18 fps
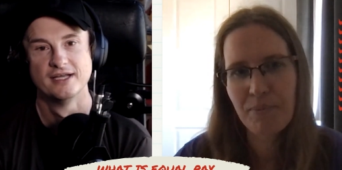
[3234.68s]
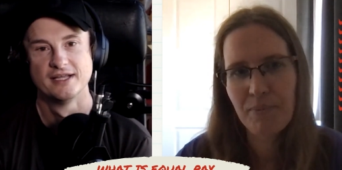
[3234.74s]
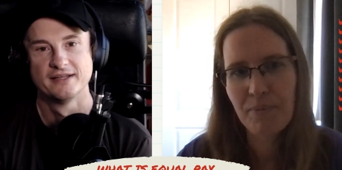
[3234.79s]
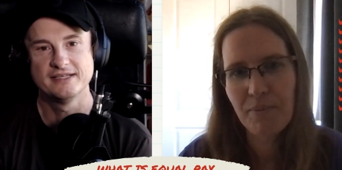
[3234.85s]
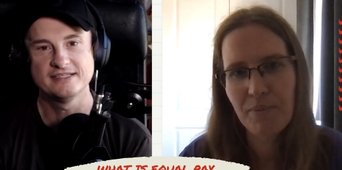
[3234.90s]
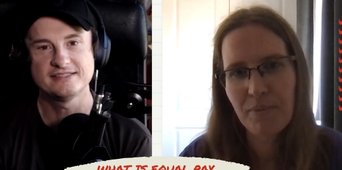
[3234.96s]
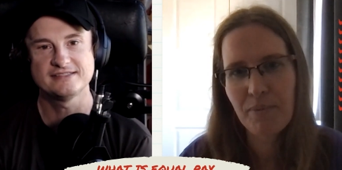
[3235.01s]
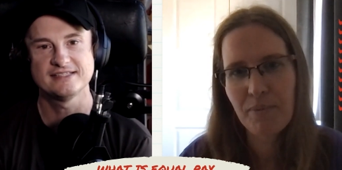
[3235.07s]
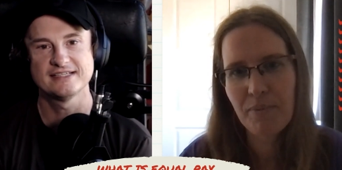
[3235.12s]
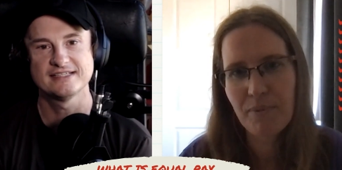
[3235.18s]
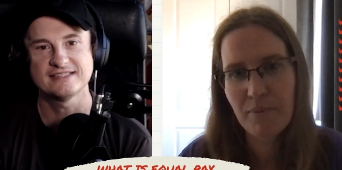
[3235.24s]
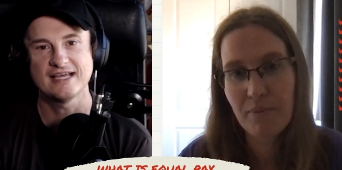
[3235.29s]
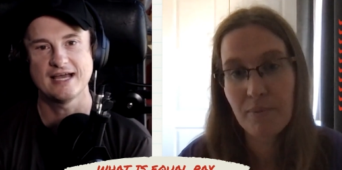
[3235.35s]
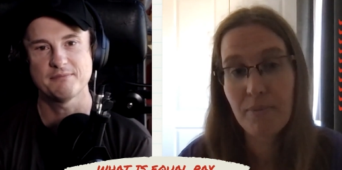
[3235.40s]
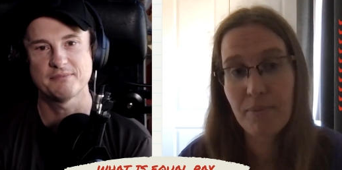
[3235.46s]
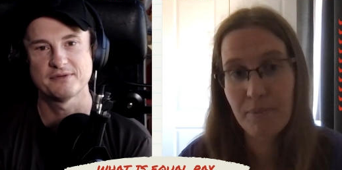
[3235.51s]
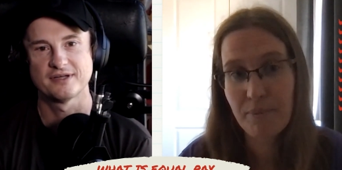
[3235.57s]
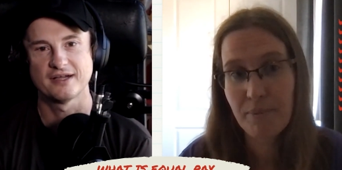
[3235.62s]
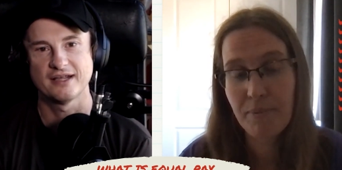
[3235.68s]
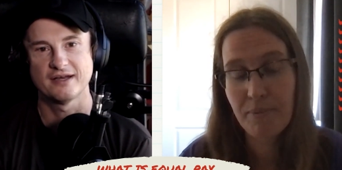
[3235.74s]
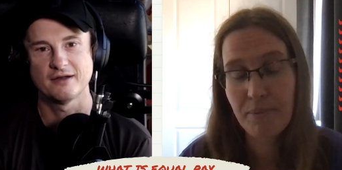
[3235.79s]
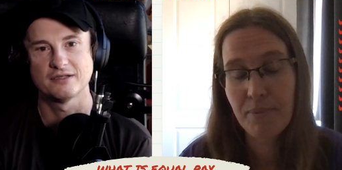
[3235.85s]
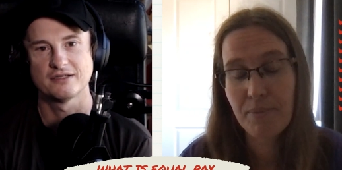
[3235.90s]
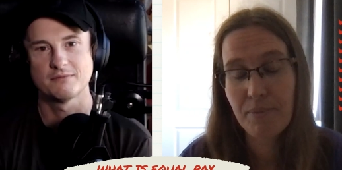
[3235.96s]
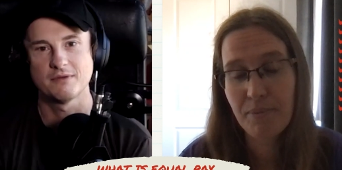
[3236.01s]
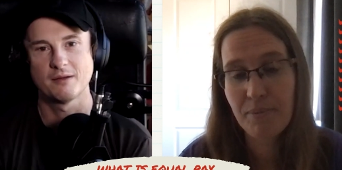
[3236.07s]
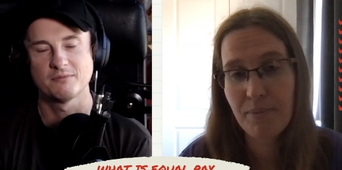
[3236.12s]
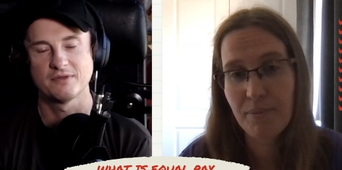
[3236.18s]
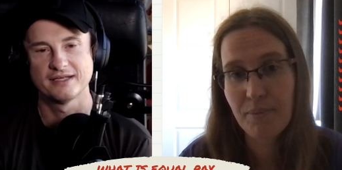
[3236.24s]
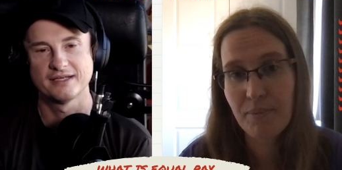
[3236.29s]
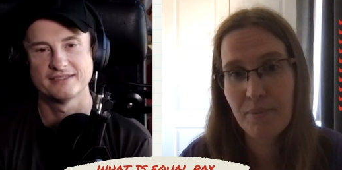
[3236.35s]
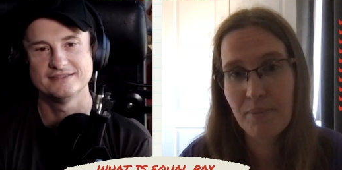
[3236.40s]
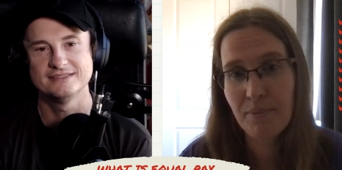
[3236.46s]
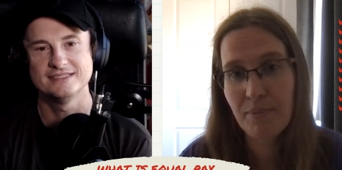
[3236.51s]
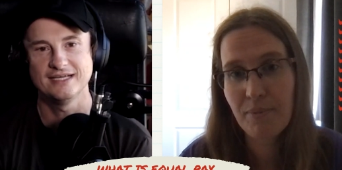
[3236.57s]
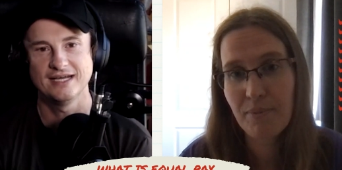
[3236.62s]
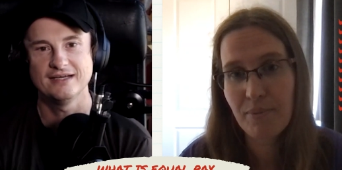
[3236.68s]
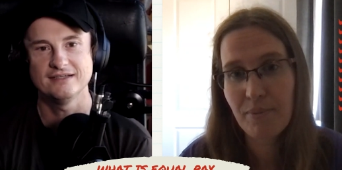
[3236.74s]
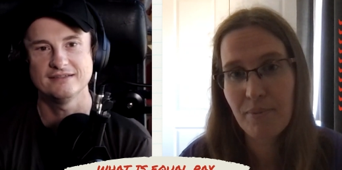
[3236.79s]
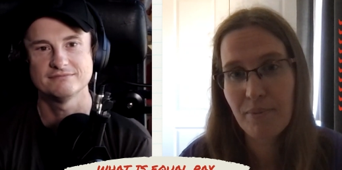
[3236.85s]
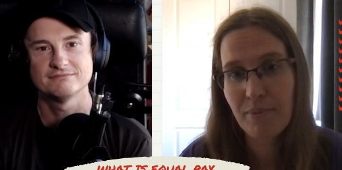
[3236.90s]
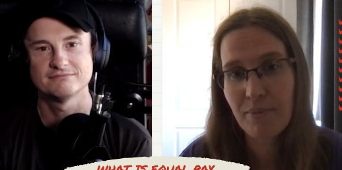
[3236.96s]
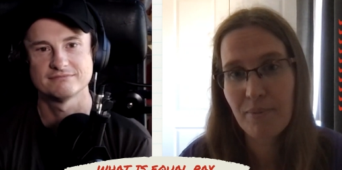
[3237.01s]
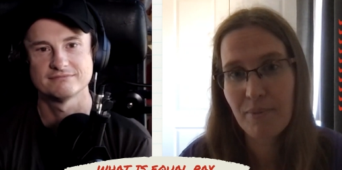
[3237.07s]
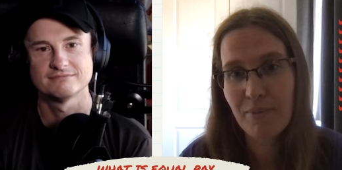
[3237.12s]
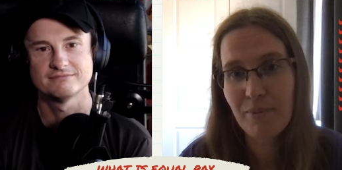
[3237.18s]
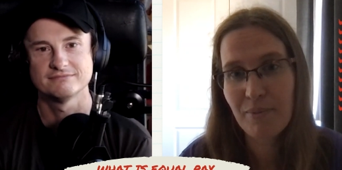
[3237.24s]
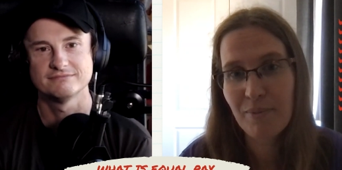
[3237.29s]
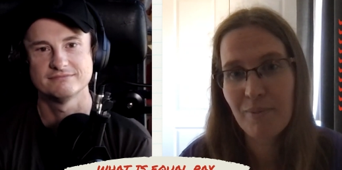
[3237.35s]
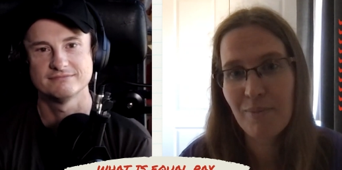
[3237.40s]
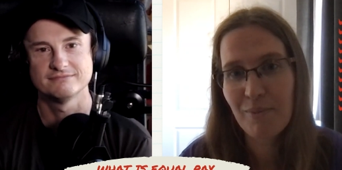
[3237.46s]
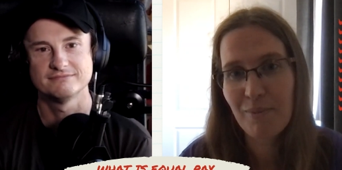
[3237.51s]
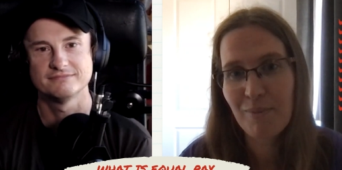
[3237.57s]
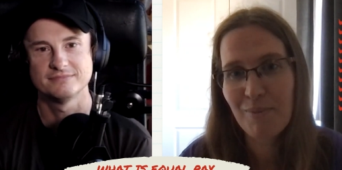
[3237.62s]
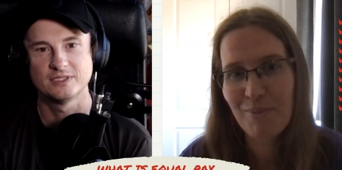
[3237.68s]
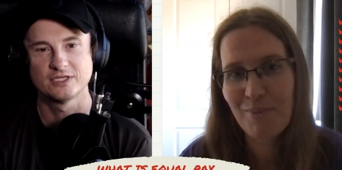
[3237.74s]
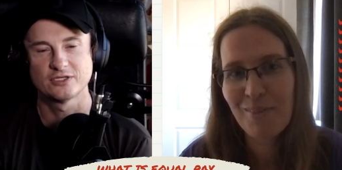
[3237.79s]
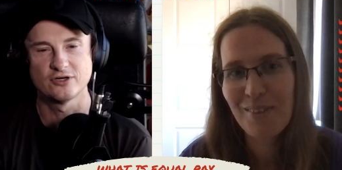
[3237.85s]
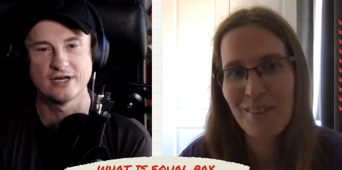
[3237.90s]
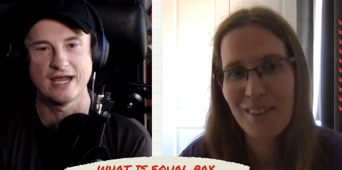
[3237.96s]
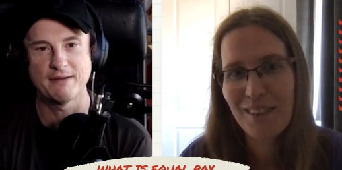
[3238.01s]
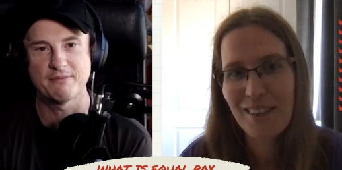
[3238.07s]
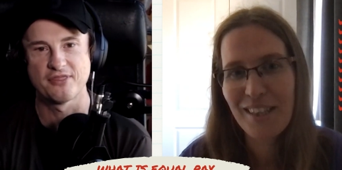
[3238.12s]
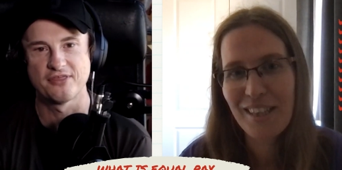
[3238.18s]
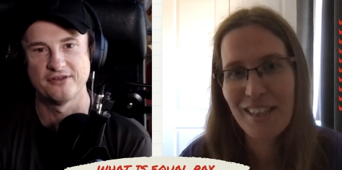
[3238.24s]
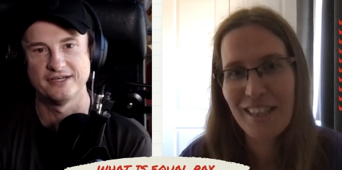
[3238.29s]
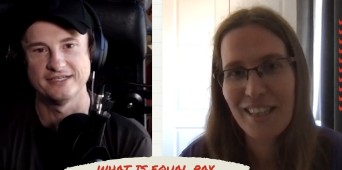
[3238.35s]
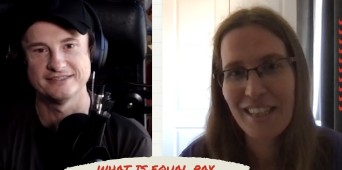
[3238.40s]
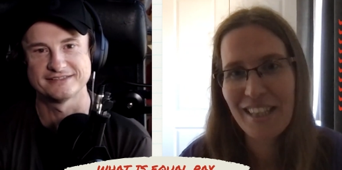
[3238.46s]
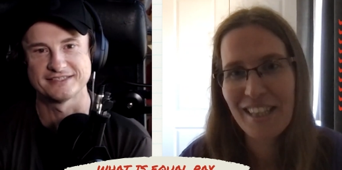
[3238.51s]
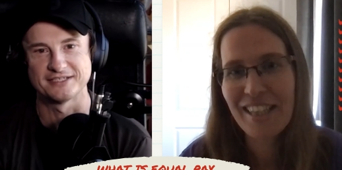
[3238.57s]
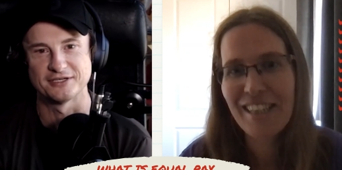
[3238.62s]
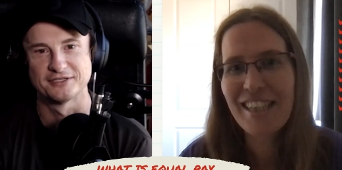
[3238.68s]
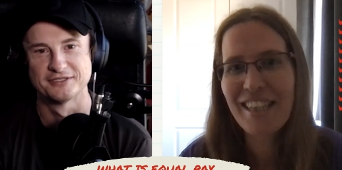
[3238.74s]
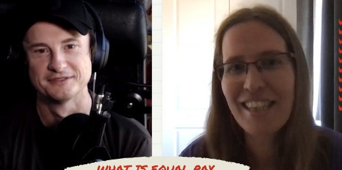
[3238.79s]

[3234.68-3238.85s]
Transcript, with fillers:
Speaker 1: this thing has happened," and I, am like, "Yeah, but it could have happened 30 years ago,"